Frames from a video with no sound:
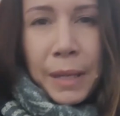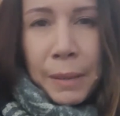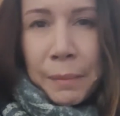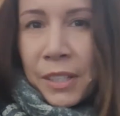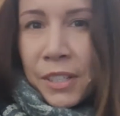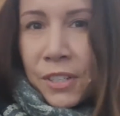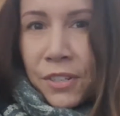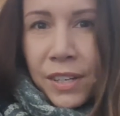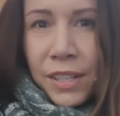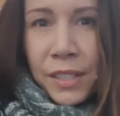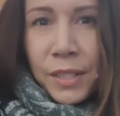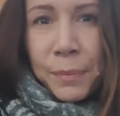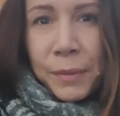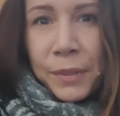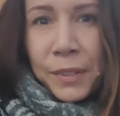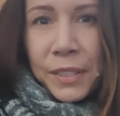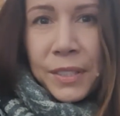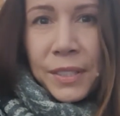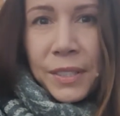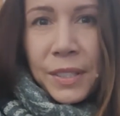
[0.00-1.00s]
public
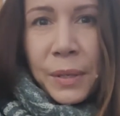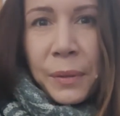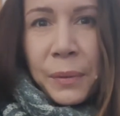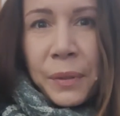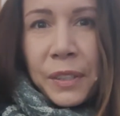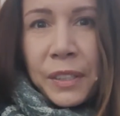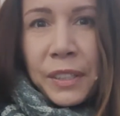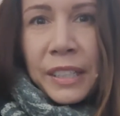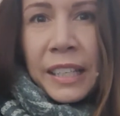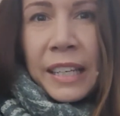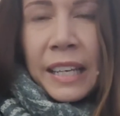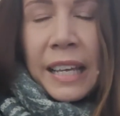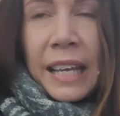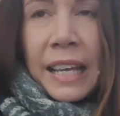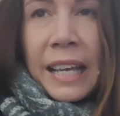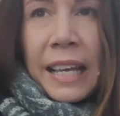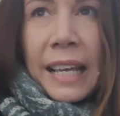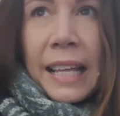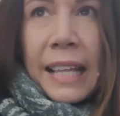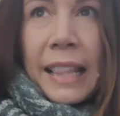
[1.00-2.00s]
transport and so on,
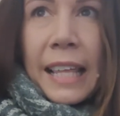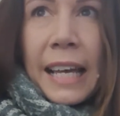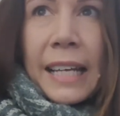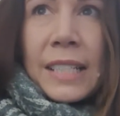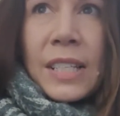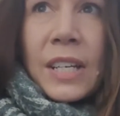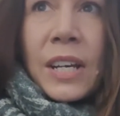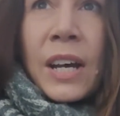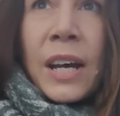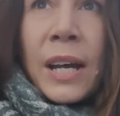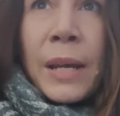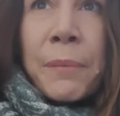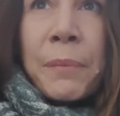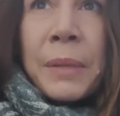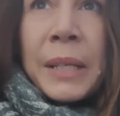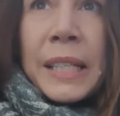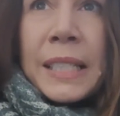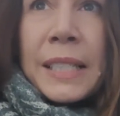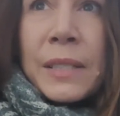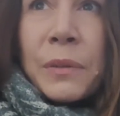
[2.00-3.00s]
that
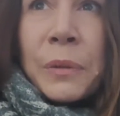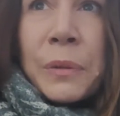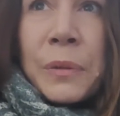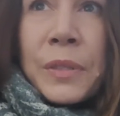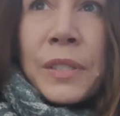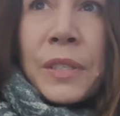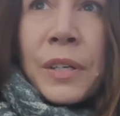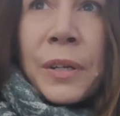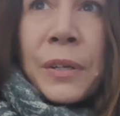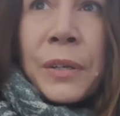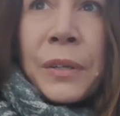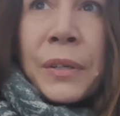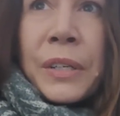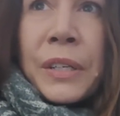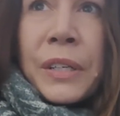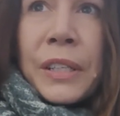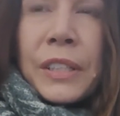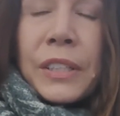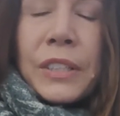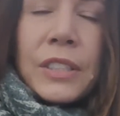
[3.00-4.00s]
time is also
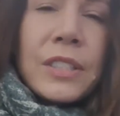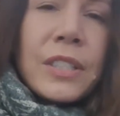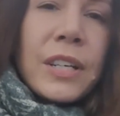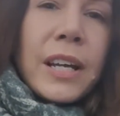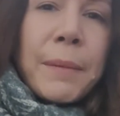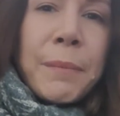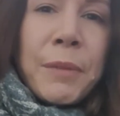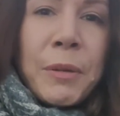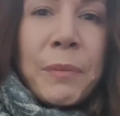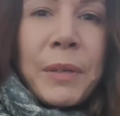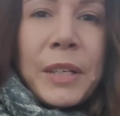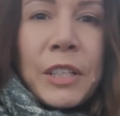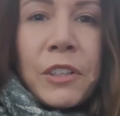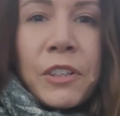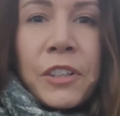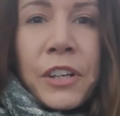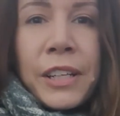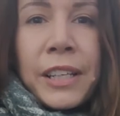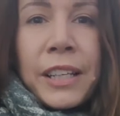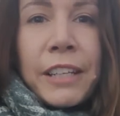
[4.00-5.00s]
time that we're
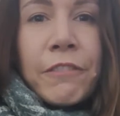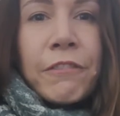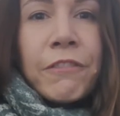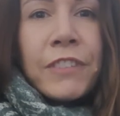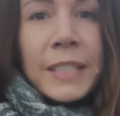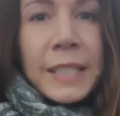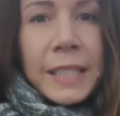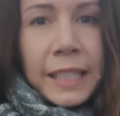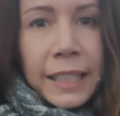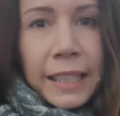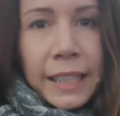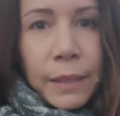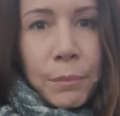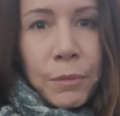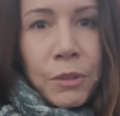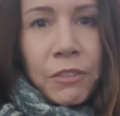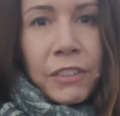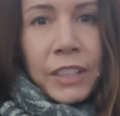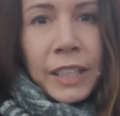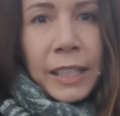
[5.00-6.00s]
not only physically
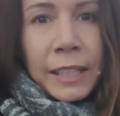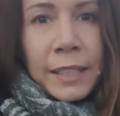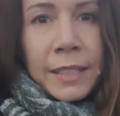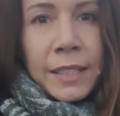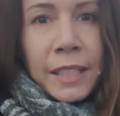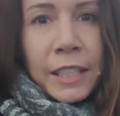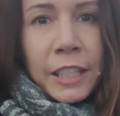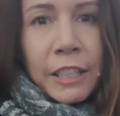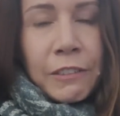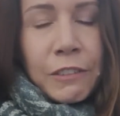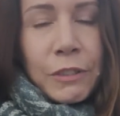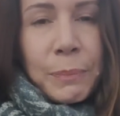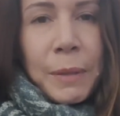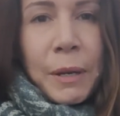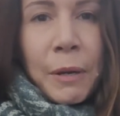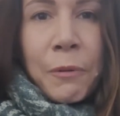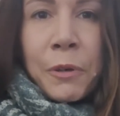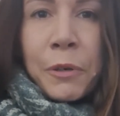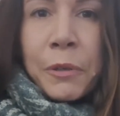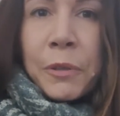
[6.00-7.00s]
moving ourselves,
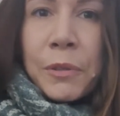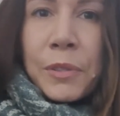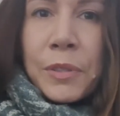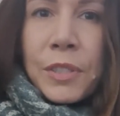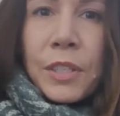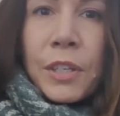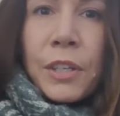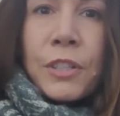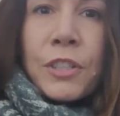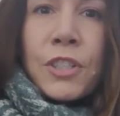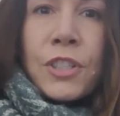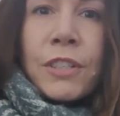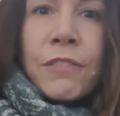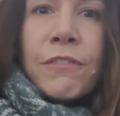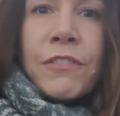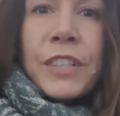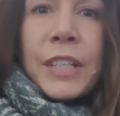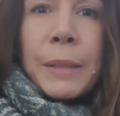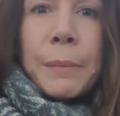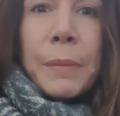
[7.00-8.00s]
but we're also
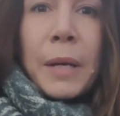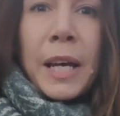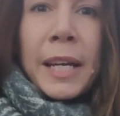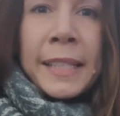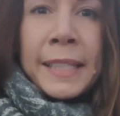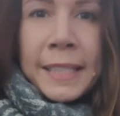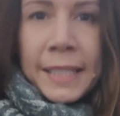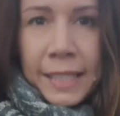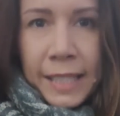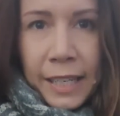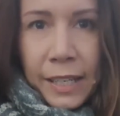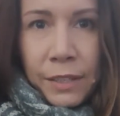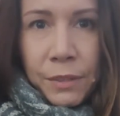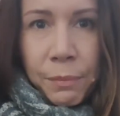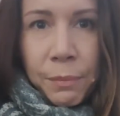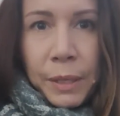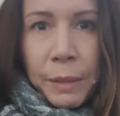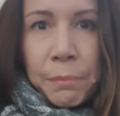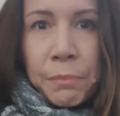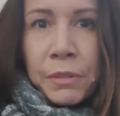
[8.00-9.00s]
shifting mindset.
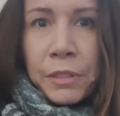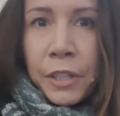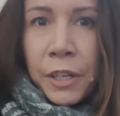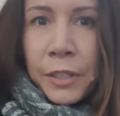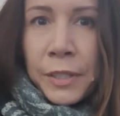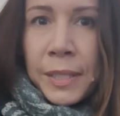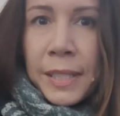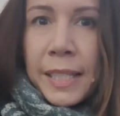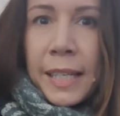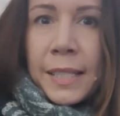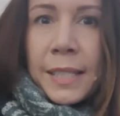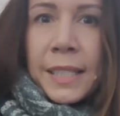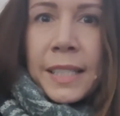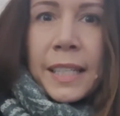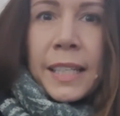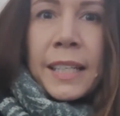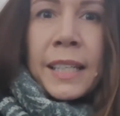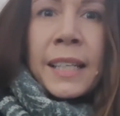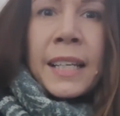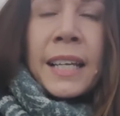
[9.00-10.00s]
We're
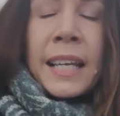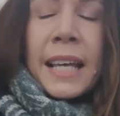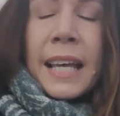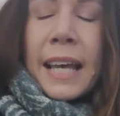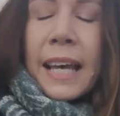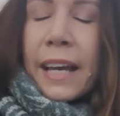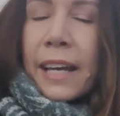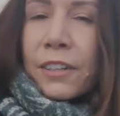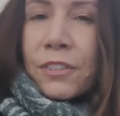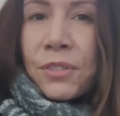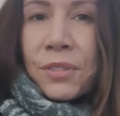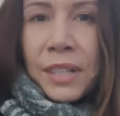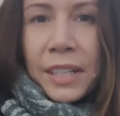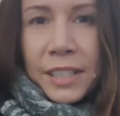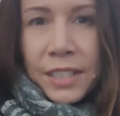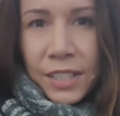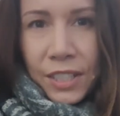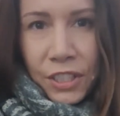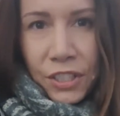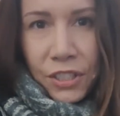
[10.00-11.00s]
processing our
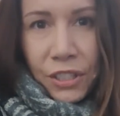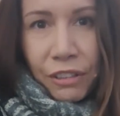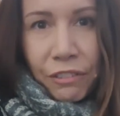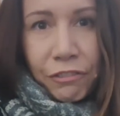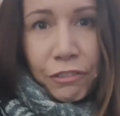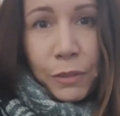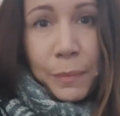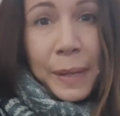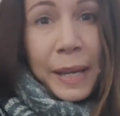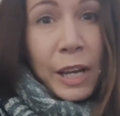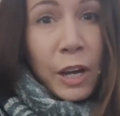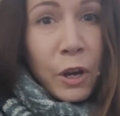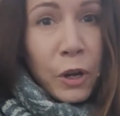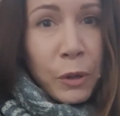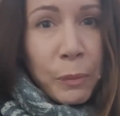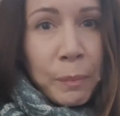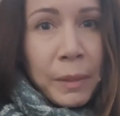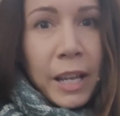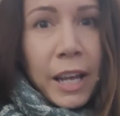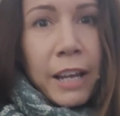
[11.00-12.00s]
transition from our
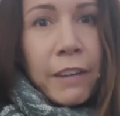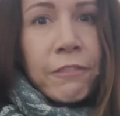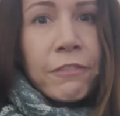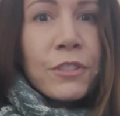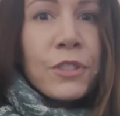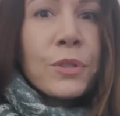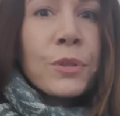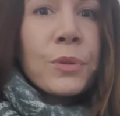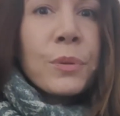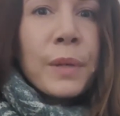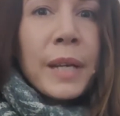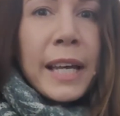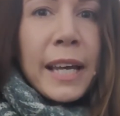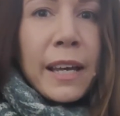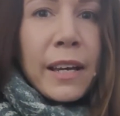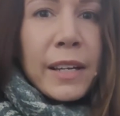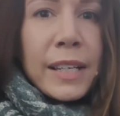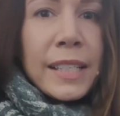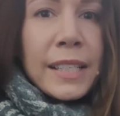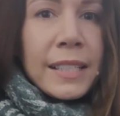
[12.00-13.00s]
home life to
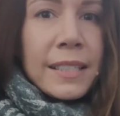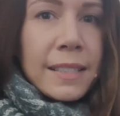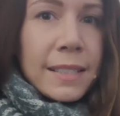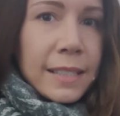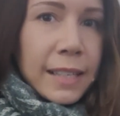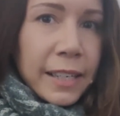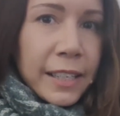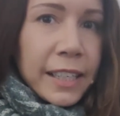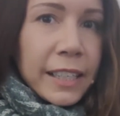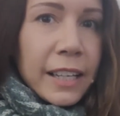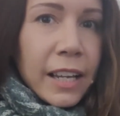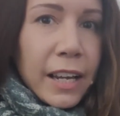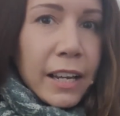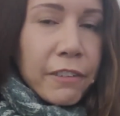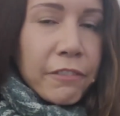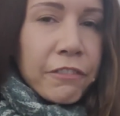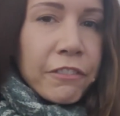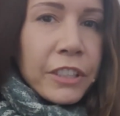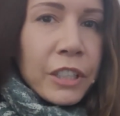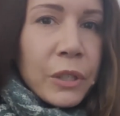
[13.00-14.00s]
our study
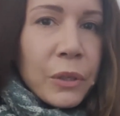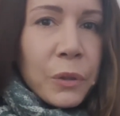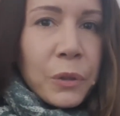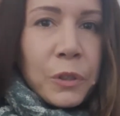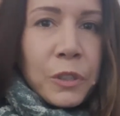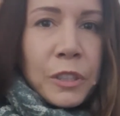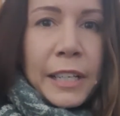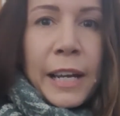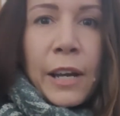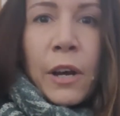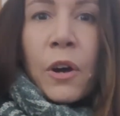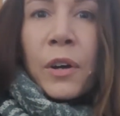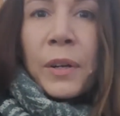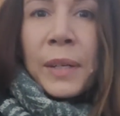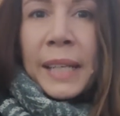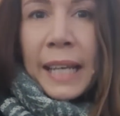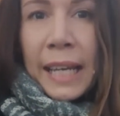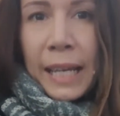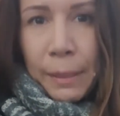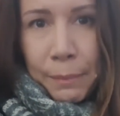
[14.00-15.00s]
life or our
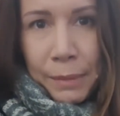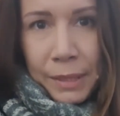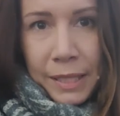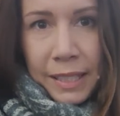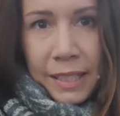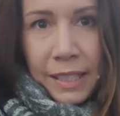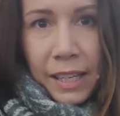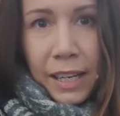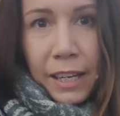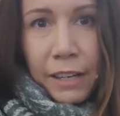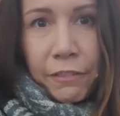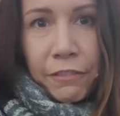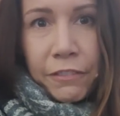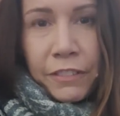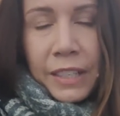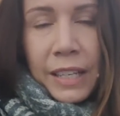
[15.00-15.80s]
on-campus life.